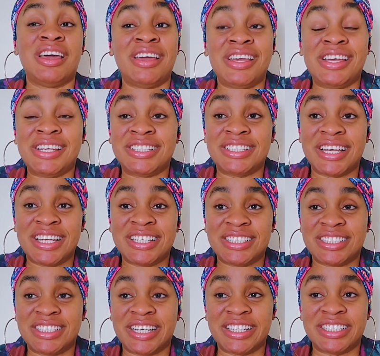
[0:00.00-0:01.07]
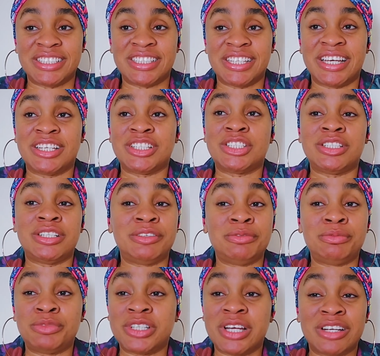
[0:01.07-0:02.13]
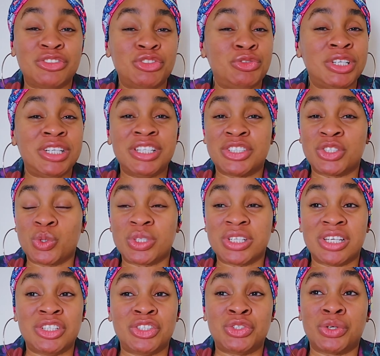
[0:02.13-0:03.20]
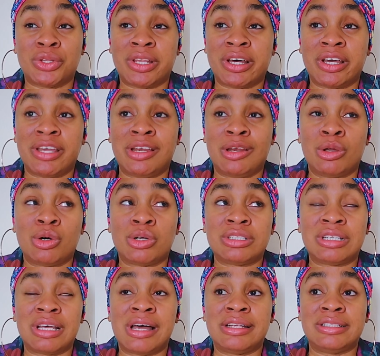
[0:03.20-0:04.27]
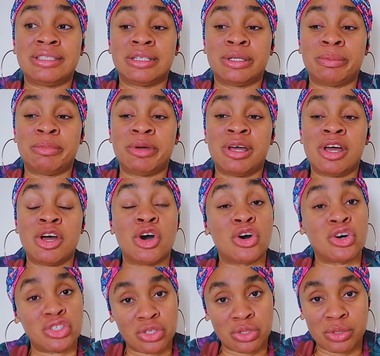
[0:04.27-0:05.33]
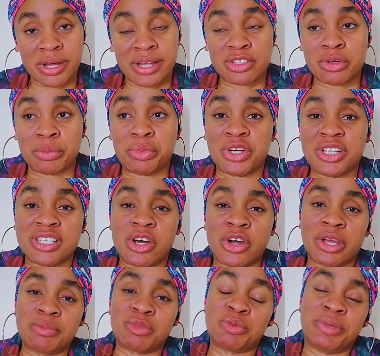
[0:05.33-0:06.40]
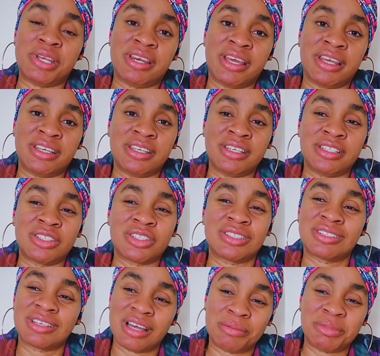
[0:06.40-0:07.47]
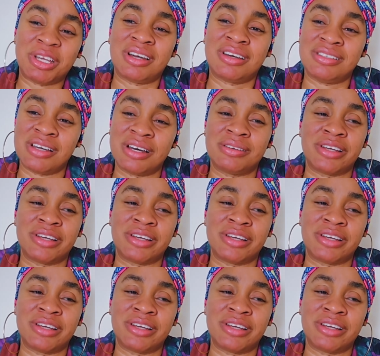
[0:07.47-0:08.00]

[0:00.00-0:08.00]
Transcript: In the end, they really insulted each other a lot, and also at some point now came to meet Nengi, just calming her down,